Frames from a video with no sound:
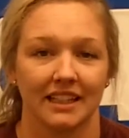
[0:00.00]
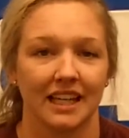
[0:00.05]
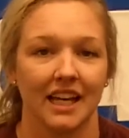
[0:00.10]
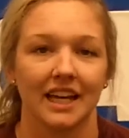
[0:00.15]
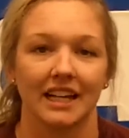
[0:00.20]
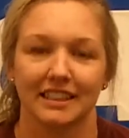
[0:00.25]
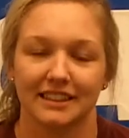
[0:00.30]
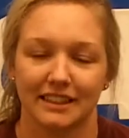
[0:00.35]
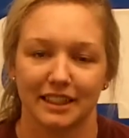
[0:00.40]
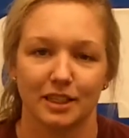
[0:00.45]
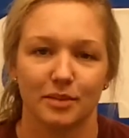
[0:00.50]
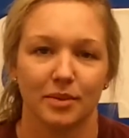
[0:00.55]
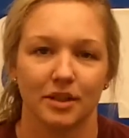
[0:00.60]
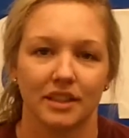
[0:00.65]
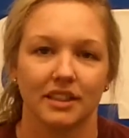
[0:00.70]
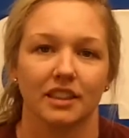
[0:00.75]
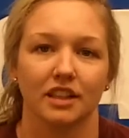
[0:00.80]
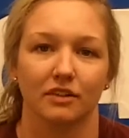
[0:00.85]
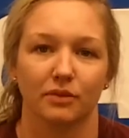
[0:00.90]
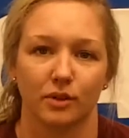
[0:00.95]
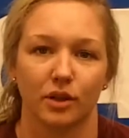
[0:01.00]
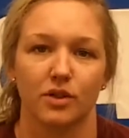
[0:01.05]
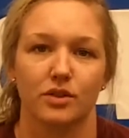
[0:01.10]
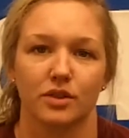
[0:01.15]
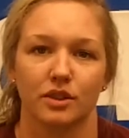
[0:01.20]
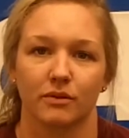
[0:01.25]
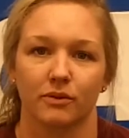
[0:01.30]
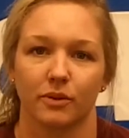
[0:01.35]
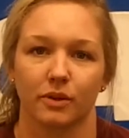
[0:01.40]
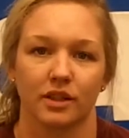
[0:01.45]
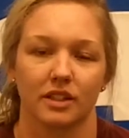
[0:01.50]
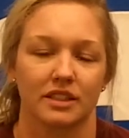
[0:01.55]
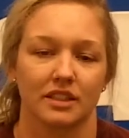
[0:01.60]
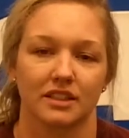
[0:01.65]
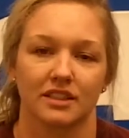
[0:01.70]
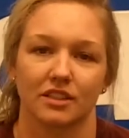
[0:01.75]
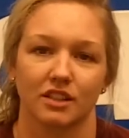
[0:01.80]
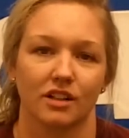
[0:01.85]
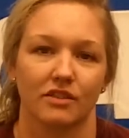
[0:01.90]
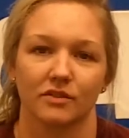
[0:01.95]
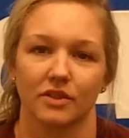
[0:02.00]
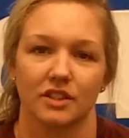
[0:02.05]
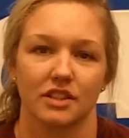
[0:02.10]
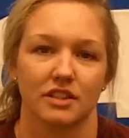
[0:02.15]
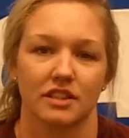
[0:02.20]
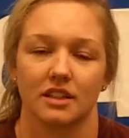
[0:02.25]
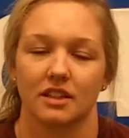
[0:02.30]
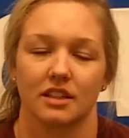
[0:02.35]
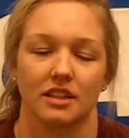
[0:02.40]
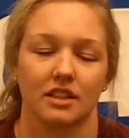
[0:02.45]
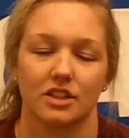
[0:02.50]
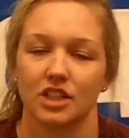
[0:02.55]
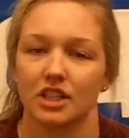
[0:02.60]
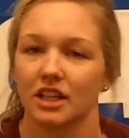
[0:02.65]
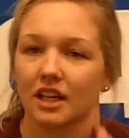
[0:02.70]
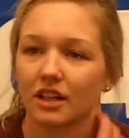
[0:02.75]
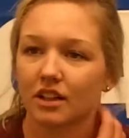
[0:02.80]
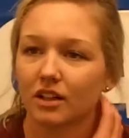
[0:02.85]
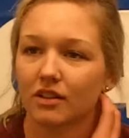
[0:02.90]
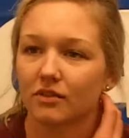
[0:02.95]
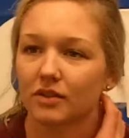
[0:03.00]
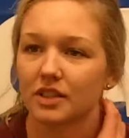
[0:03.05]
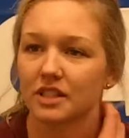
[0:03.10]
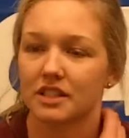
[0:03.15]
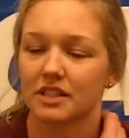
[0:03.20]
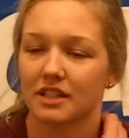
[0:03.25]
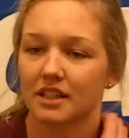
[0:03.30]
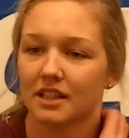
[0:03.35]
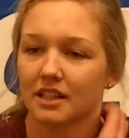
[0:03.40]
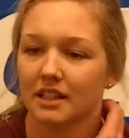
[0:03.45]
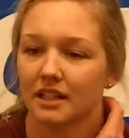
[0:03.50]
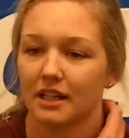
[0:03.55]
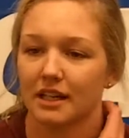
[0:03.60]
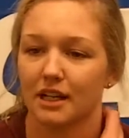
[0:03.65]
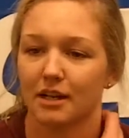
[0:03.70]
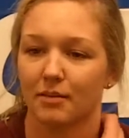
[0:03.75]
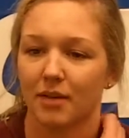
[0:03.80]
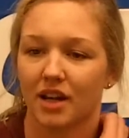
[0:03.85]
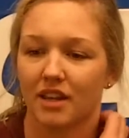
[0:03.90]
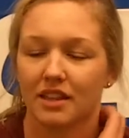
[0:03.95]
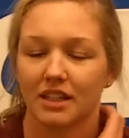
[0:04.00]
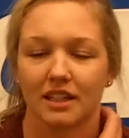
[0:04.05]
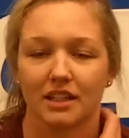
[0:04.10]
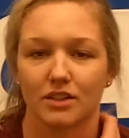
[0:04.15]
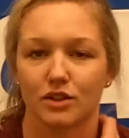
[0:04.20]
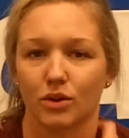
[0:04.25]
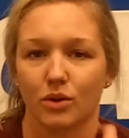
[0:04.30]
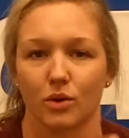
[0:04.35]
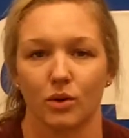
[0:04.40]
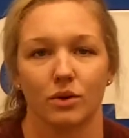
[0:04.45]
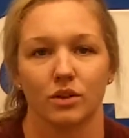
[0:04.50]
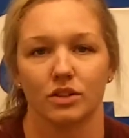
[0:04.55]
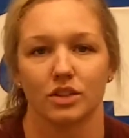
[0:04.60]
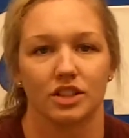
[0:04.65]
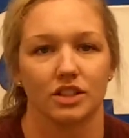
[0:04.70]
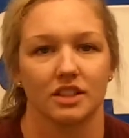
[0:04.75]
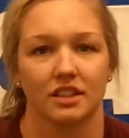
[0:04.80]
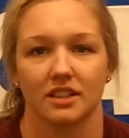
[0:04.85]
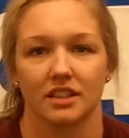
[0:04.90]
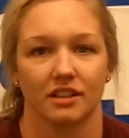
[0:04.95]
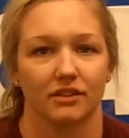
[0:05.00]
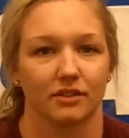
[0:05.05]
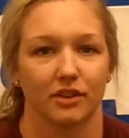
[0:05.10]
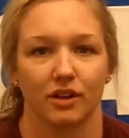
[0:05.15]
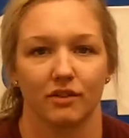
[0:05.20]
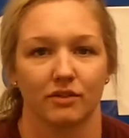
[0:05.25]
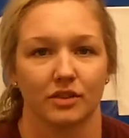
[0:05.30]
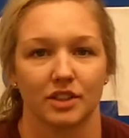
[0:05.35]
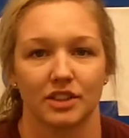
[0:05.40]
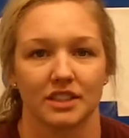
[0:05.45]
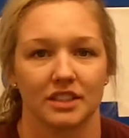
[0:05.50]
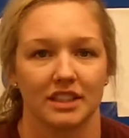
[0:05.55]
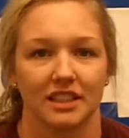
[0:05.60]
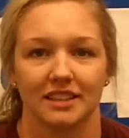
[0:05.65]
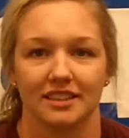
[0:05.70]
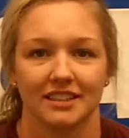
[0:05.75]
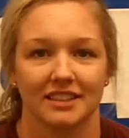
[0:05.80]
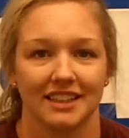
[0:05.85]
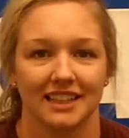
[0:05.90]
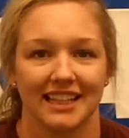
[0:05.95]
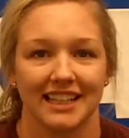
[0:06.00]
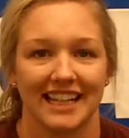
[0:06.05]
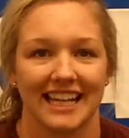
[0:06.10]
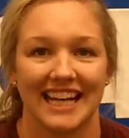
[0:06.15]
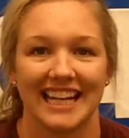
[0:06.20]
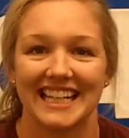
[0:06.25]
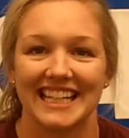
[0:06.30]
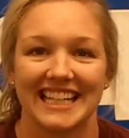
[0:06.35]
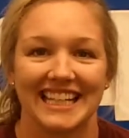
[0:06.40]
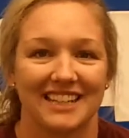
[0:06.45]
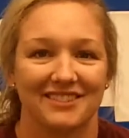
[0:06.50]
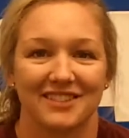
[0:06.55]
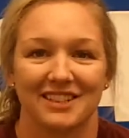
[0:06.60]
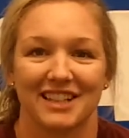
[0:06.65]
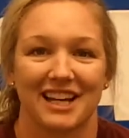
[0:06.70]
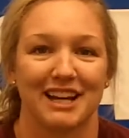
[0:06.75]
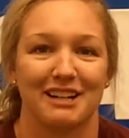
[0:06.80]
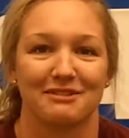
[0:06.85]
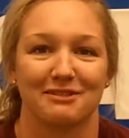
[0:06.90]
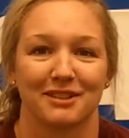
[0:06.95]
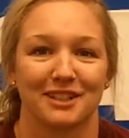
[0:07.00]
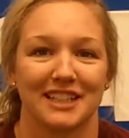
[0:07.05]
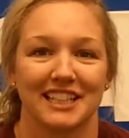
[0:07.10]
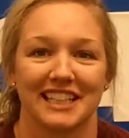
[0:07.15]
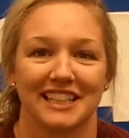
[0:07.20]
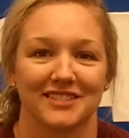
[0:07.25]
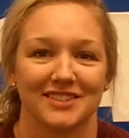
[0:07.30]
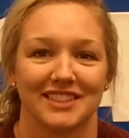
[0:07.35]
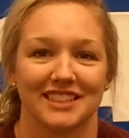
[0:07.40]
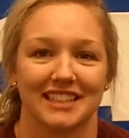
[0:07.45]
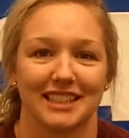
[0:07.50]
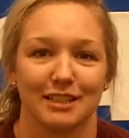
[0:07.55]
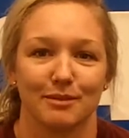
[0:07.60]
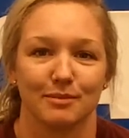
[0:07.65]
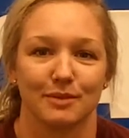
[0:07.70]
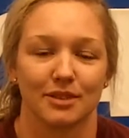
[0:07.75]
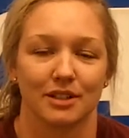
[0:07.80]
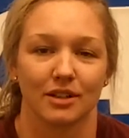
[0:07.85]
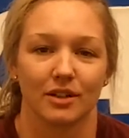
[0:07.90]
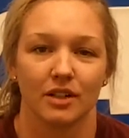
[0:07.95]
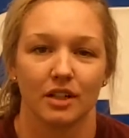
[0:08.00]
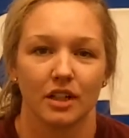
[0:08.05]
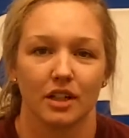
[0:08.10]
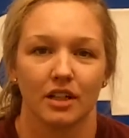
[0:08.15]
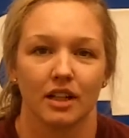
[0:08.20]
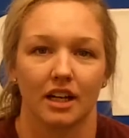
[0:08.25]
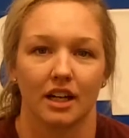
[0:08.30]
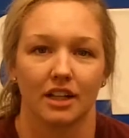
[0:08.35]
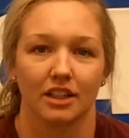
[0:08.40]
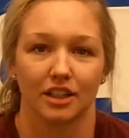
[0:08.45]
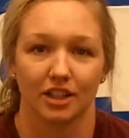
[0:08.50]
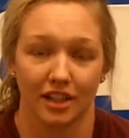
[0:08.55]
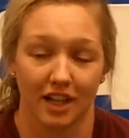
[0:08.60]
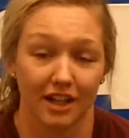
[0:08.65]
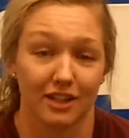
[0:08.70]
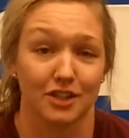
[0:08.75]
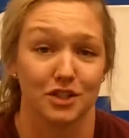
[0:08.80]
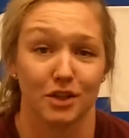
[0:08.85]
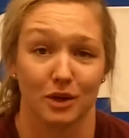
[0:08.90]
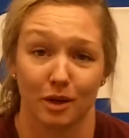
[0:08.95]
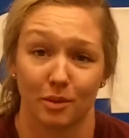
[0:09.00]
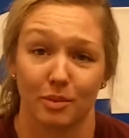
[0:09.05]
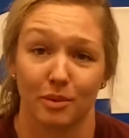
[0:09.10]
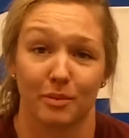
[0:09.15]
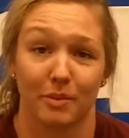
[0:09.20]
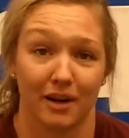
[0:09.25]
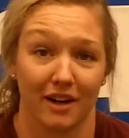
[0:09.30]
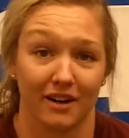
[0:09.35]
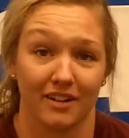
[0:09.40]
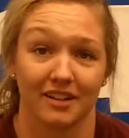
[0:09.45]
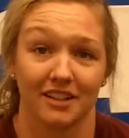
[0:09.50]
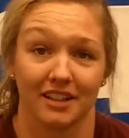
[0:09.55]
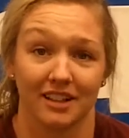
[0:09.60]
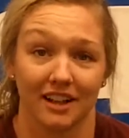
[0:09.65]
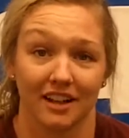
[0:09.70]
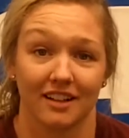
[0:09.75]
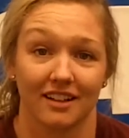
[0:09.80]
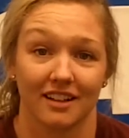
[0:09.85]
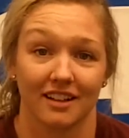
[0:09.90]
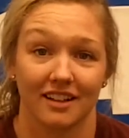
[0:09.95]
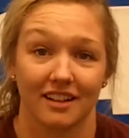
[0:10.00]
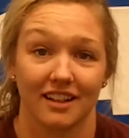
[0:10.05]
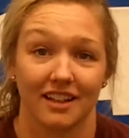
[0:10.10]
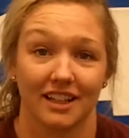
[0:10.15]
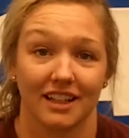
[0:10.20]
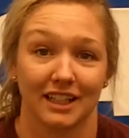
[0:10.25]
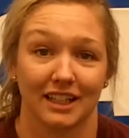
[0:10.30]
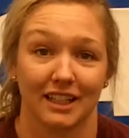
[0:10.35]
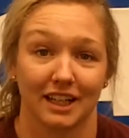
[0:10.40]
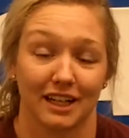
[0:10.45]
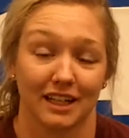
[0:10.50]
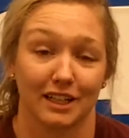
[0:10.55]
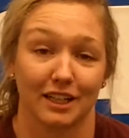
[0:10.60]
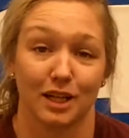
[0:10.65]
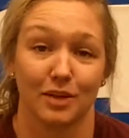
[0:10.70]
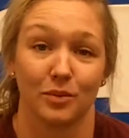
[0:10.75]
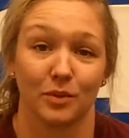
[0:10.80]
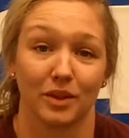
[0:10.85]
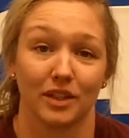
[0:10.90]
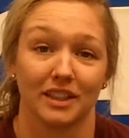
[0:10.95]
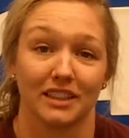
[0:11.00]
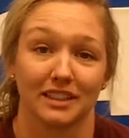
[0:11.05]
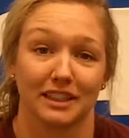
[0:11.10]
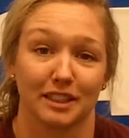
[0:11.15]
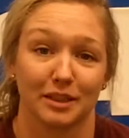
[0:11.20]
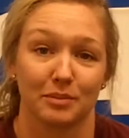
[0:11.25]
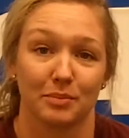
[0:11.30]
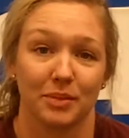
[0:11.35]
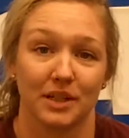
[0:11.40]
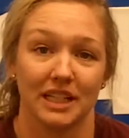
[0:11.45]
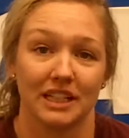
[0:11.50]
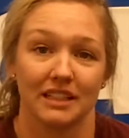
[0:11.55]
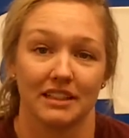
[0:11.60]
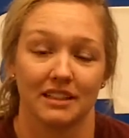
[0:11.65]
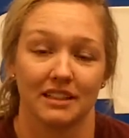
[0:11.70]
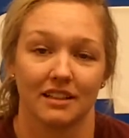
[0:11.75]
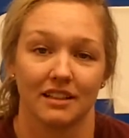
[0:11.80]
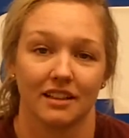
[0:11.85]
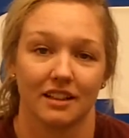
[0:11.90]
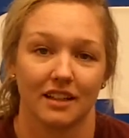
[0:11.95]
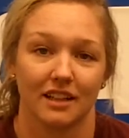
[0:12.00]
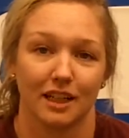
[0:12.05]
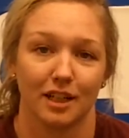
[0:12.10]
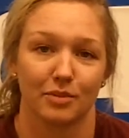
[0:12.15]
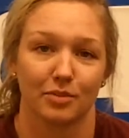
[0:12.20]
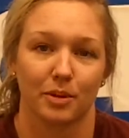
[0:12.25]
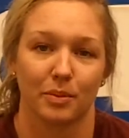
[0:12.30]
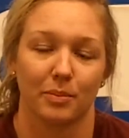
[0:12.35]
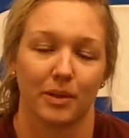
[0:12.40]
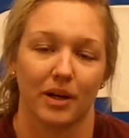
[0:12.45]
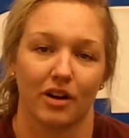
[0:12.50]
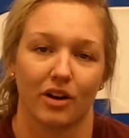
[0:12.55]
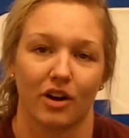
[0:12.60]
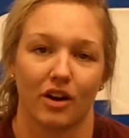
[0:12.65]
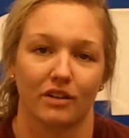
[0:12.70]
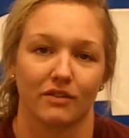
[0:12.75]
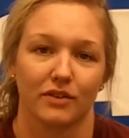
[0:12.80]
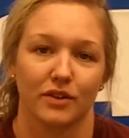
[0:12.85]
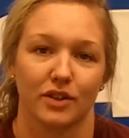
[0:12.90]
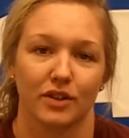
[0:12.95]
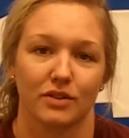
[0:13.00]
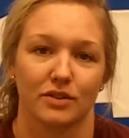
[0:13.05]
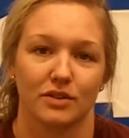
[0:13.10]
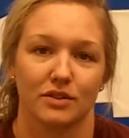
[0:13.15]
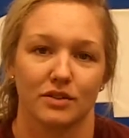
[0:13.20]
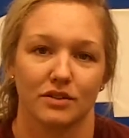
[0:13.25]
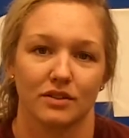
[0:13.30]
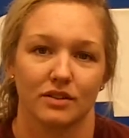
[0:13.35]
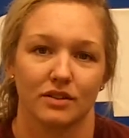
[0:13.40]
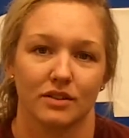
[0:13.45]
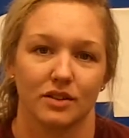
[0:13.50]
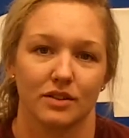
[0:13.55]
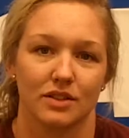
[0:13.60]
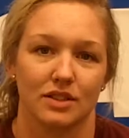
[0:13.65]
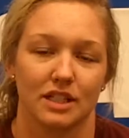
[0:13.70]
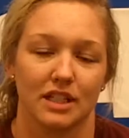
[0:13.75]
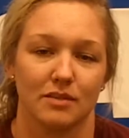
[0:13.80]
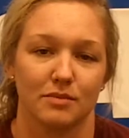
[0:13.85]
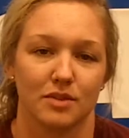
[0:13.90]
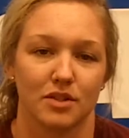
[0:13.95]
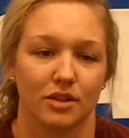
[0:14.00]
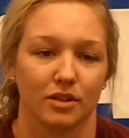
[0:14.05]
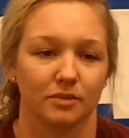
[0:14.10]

Yeah, it's going to be a tough road trip for us. This conference, the GNAC conference, I think as a whole is just a tough conference. It's any given night for any given team. So you got to show up prepared. You got to come willing to compete and prepare hard for those teams.